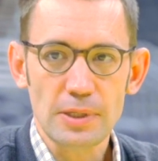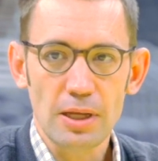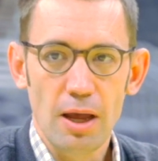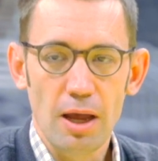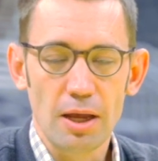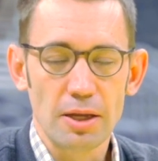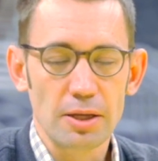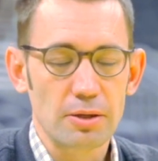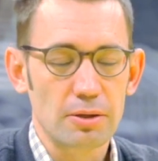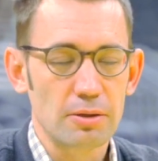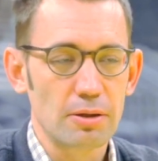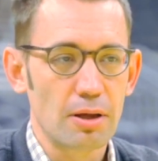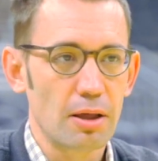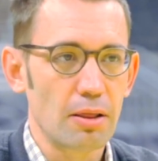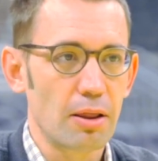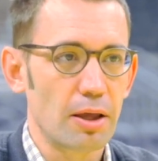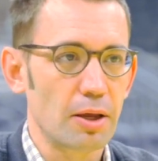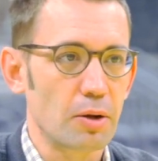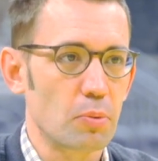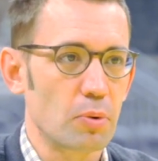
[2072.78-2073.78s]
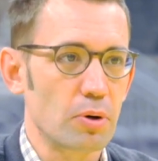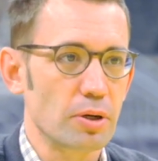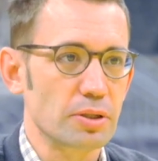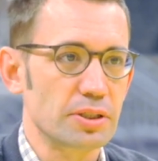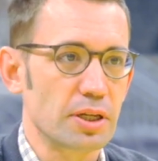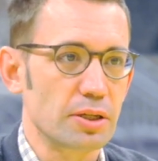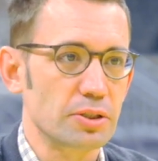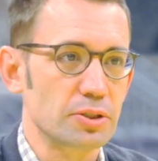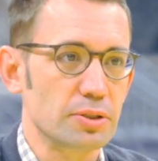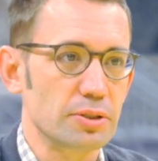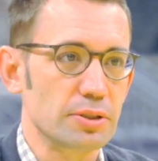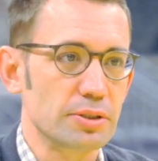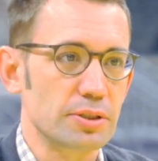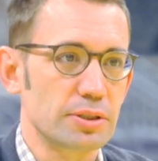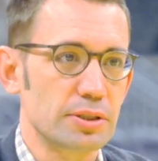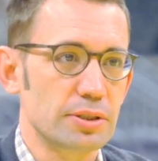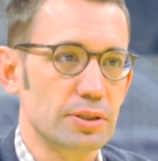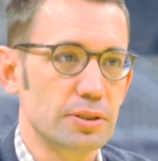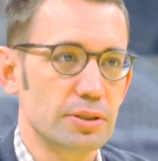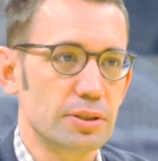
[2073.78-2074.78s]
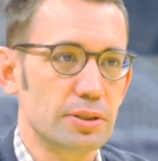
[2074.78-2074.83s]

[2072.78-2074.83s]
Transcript: I I like work sessions.